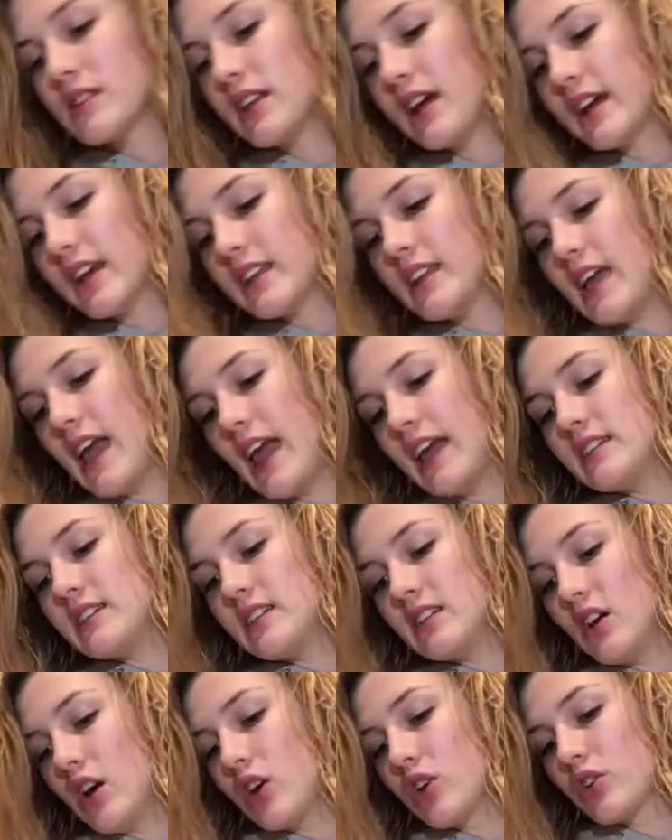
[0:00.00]
it, like, in the
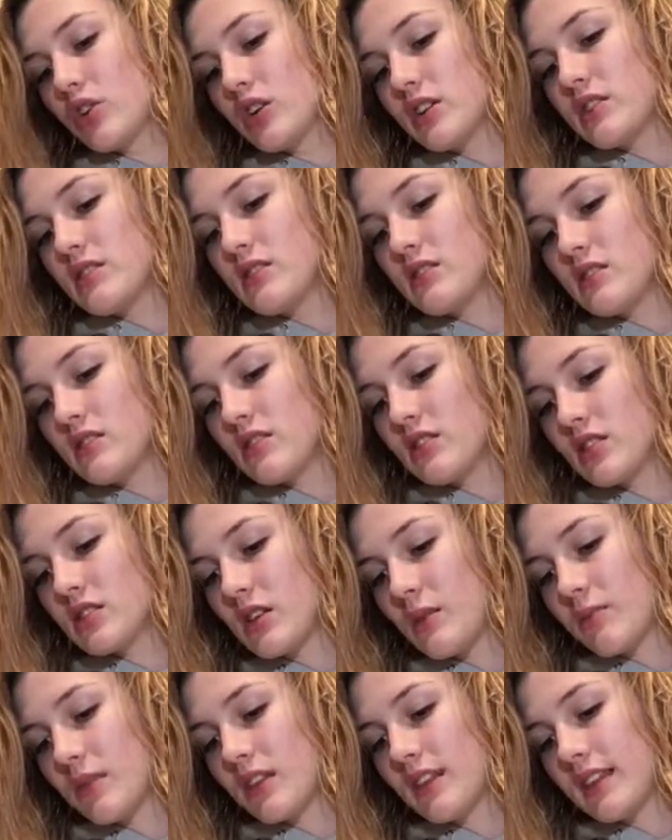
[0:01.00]
1800s or
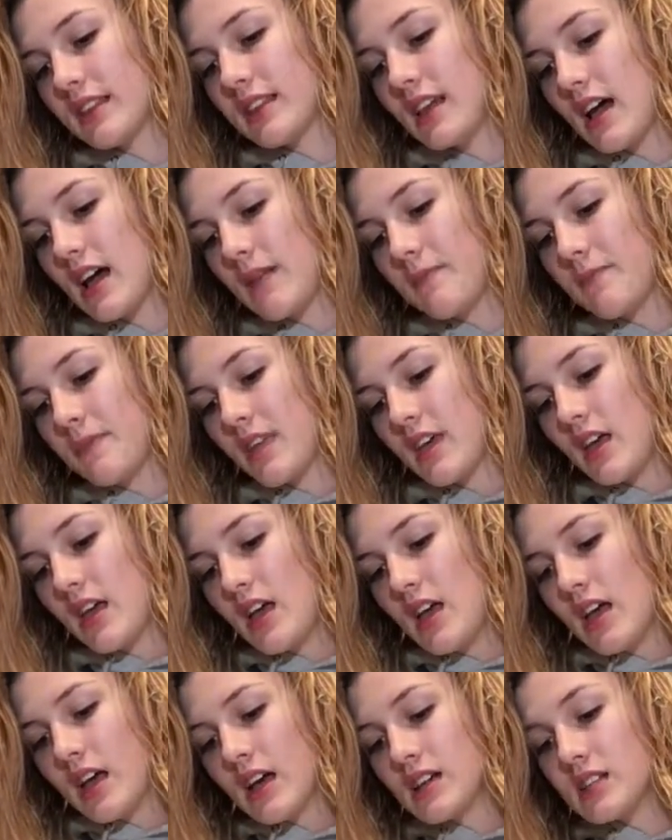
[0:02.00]
something like that?
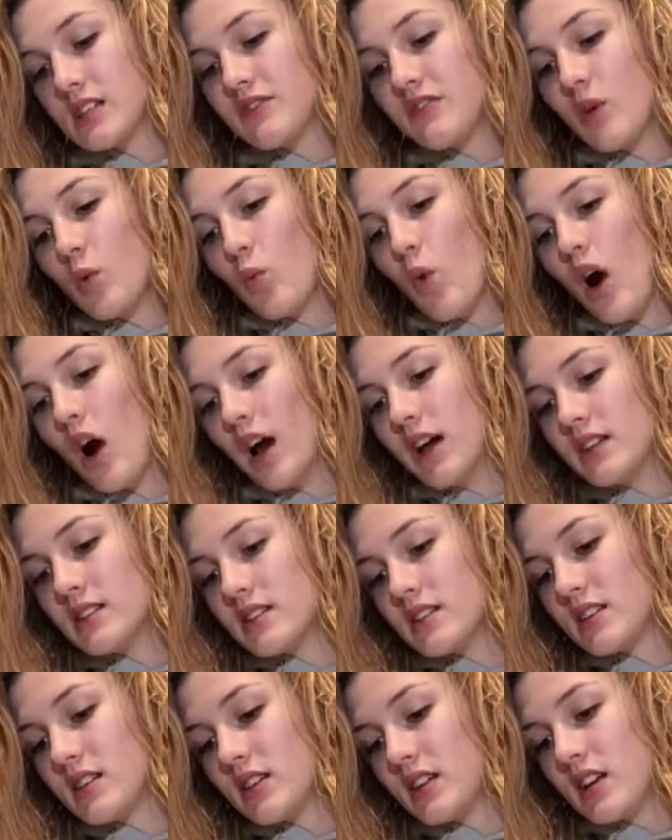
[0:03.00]
Because if it
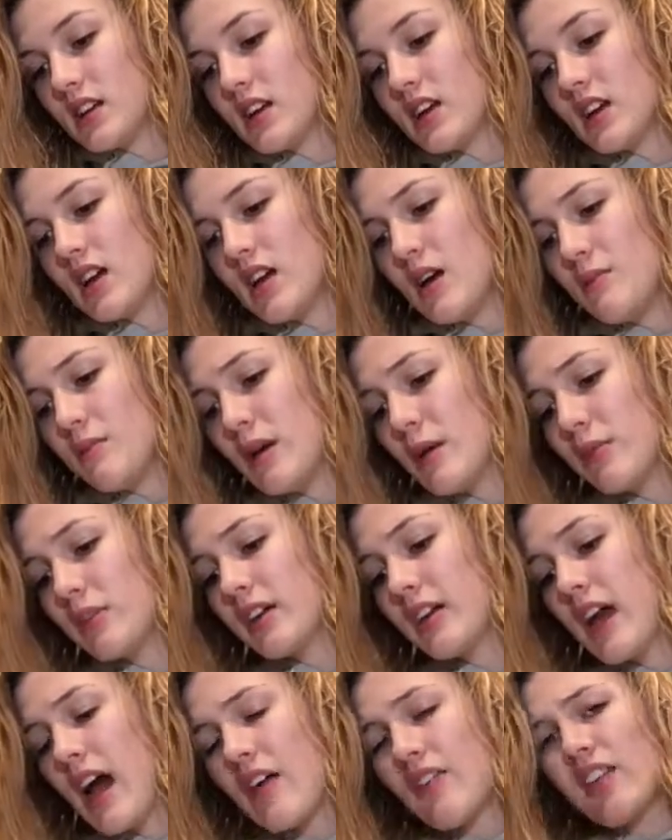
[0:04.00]
was, people
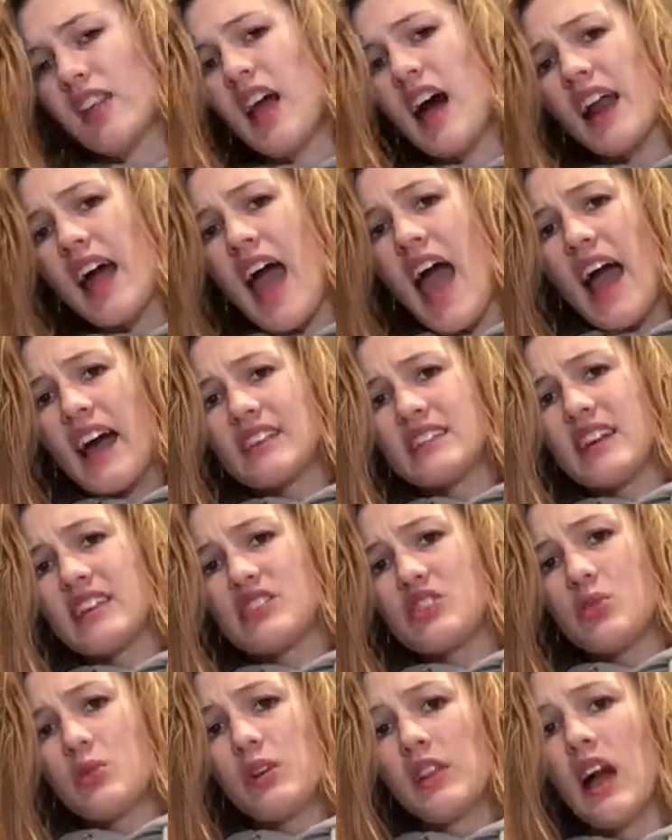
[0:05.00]
didn't have a lot of
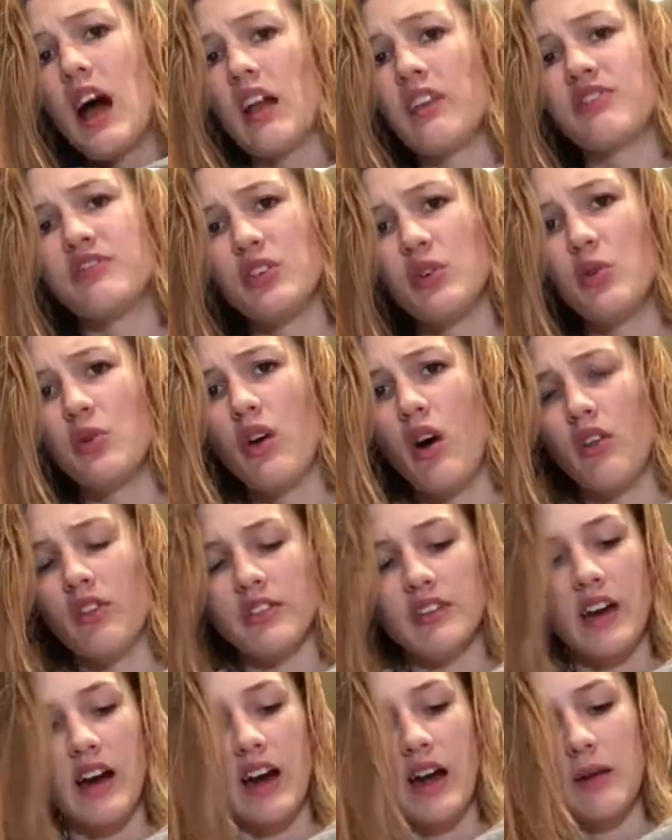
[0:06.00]
access to a lot of food all the
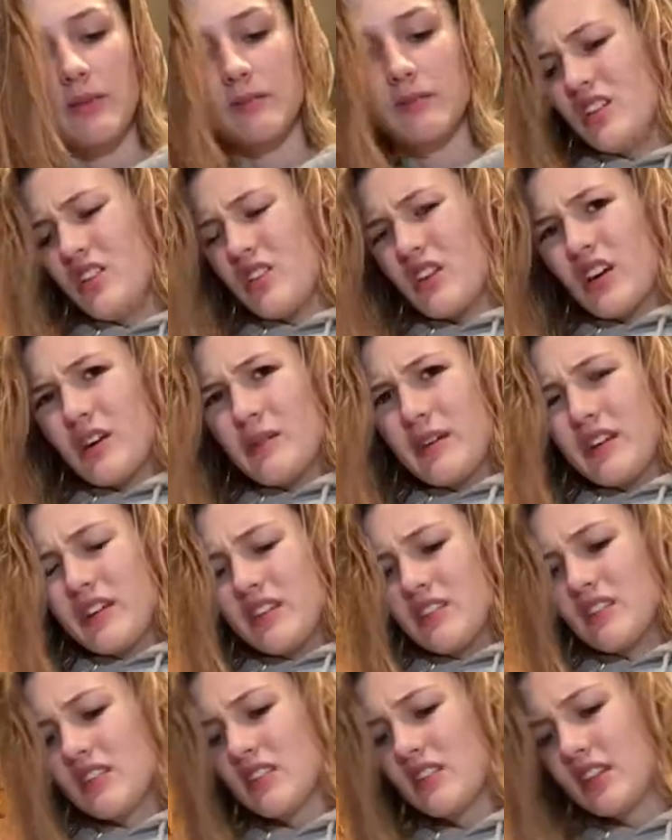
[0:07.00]
time. You know what I
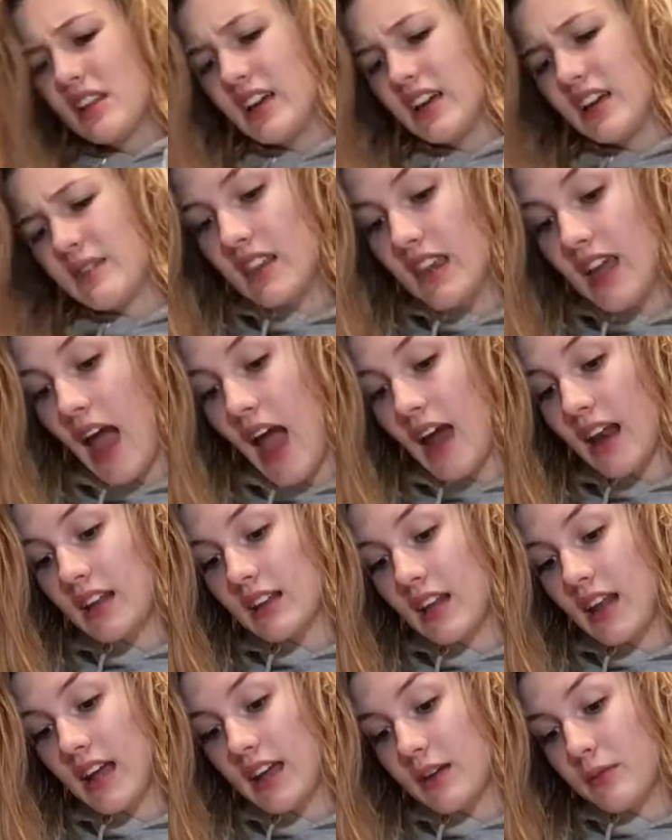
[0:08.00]
mean? Like, they had to,
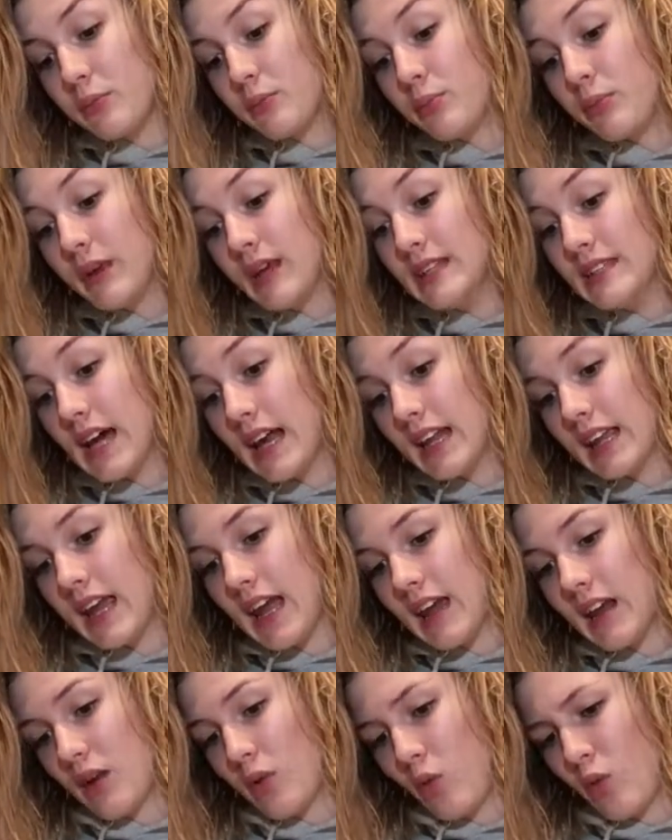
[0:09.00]
like, be
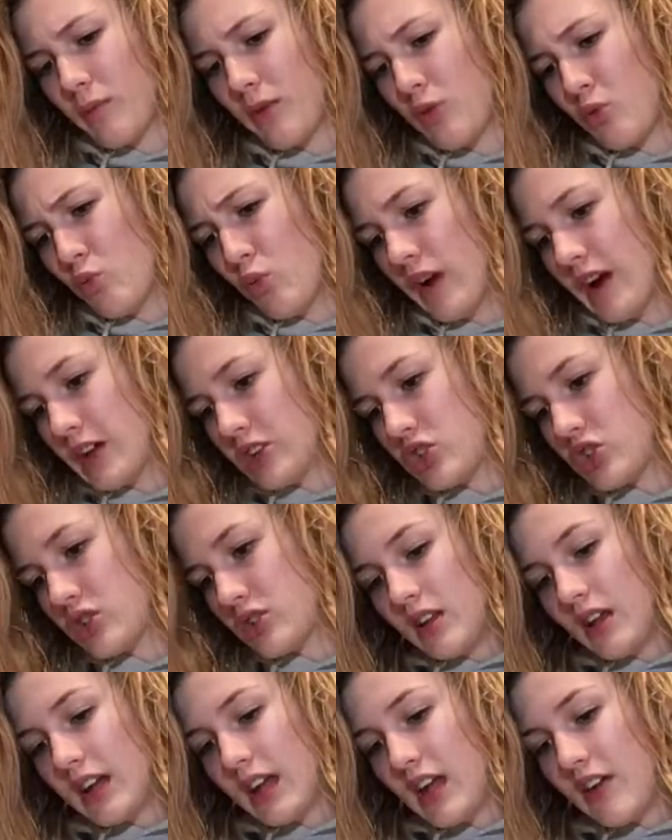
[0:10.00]
dedicated or be rich.
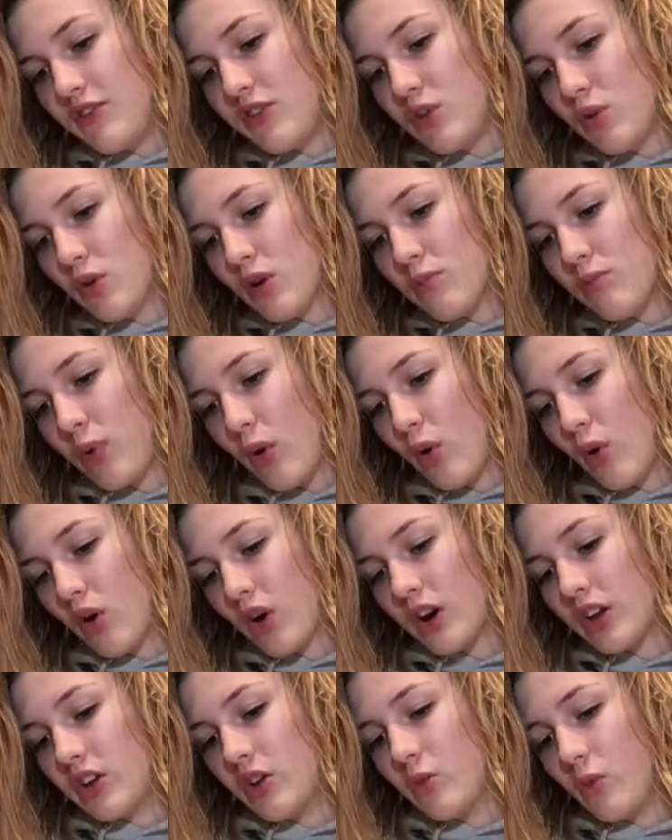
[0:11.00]
Like, if you were
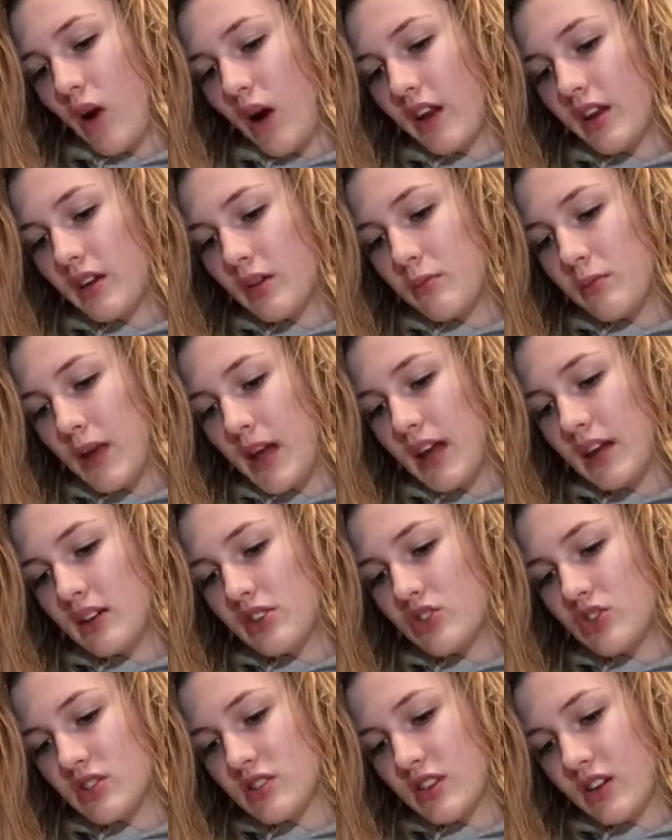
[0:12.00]
poor and you wanted to
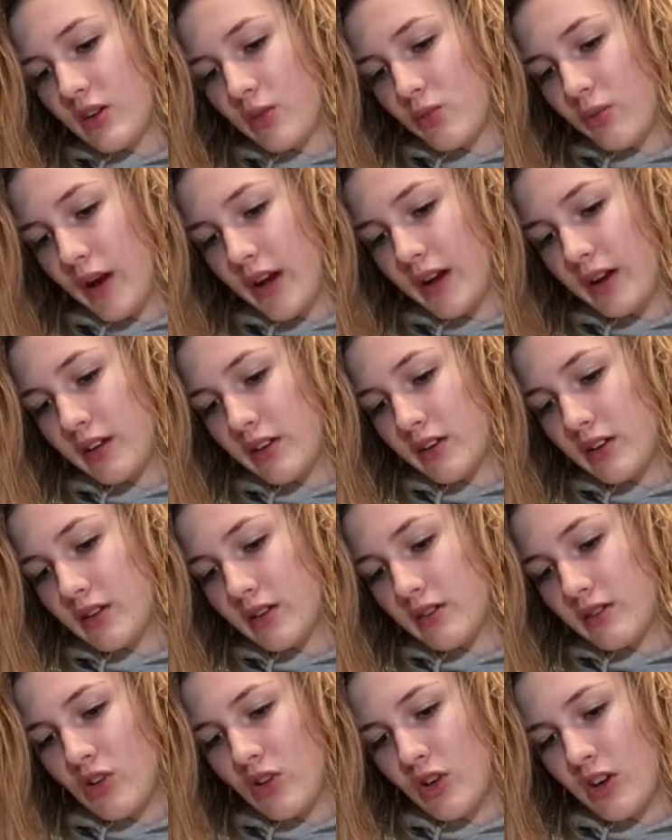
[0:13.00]
make just, like,
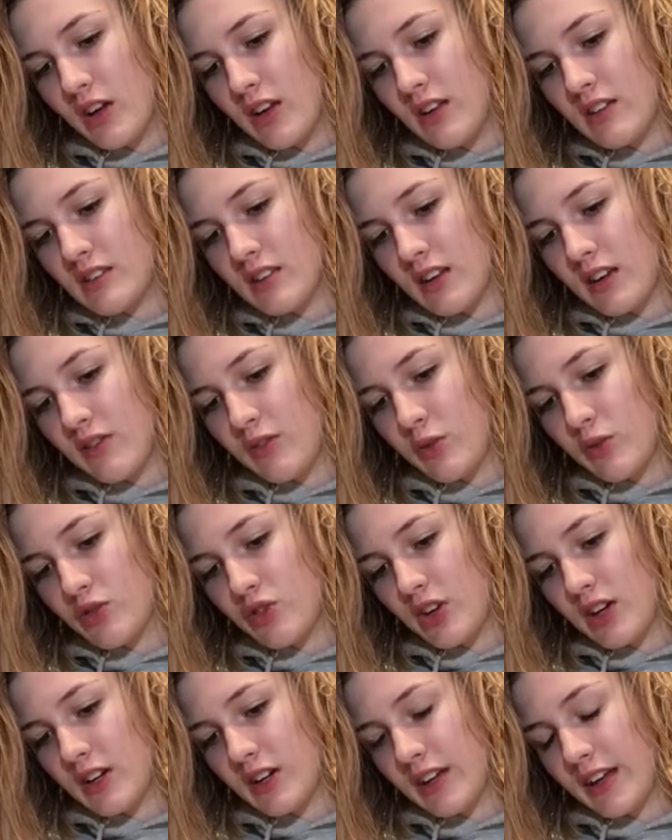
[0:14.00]
regular cookies, like, if you were
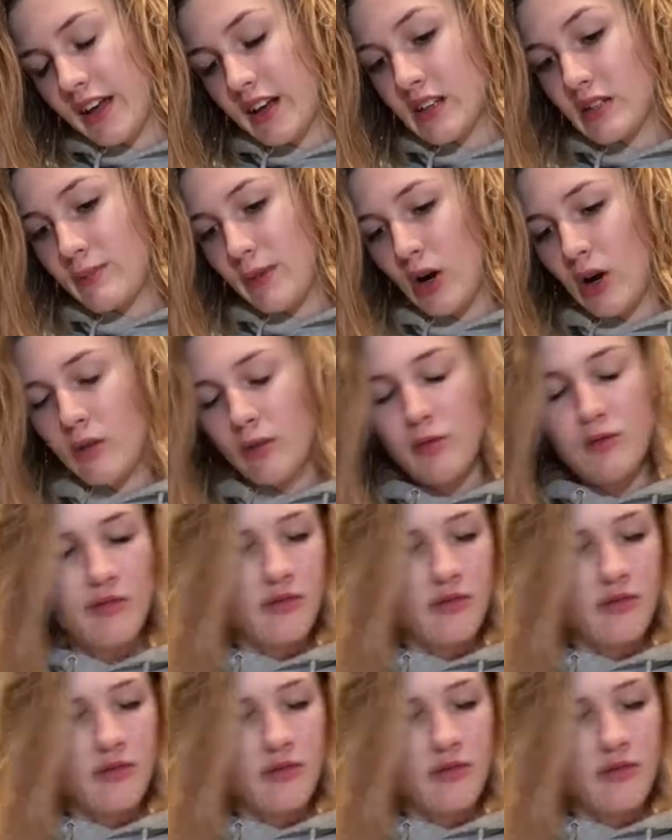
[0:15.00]
trying to, like, experiment